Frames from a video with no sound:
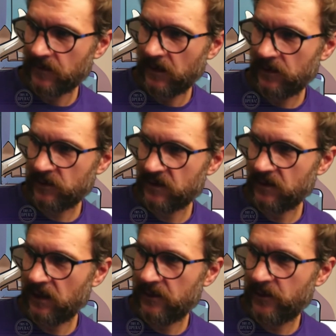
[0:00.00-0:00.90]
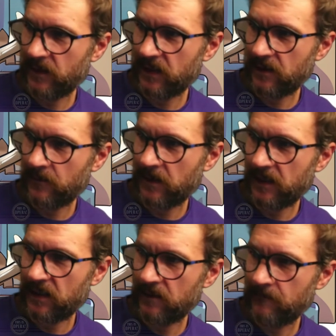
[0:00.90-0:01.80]
I was not putting
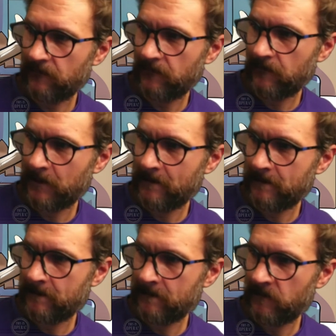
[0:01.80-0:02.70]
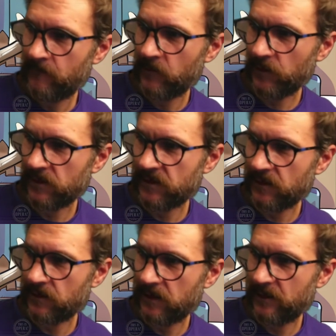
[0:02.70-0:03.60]
my filters
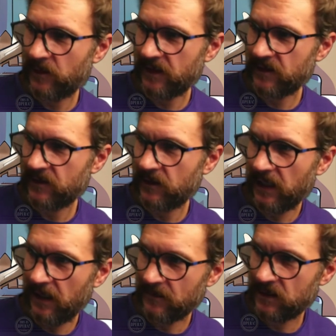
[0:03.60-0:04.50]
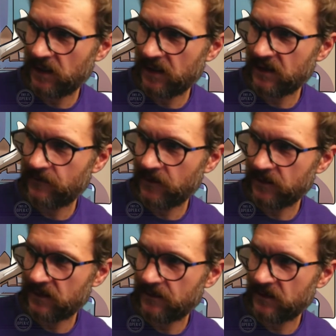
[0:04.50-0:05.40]
on the right place. Okay, I'm going to try this
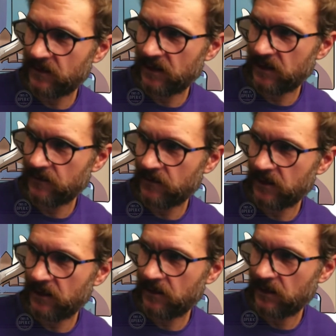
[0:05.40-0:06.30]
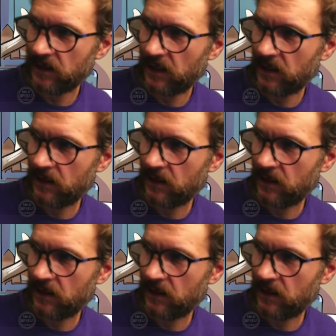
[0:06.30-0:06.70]
filter demonstration for you again.